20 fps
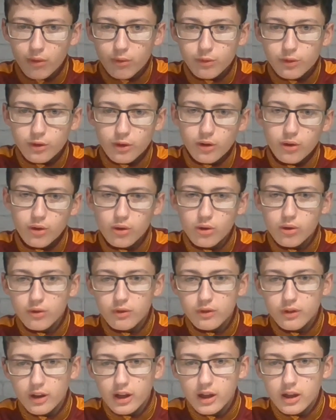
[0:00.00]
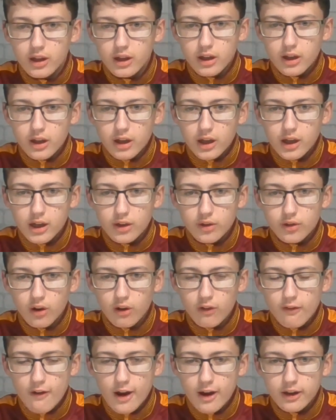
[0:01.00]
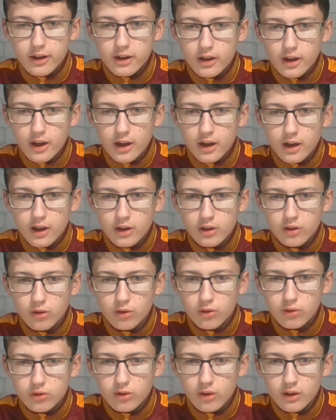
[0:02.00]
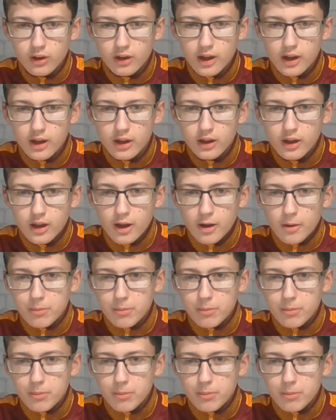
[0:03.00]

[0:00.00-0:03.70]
hopefully he's alright. I haven't looked on that. Platt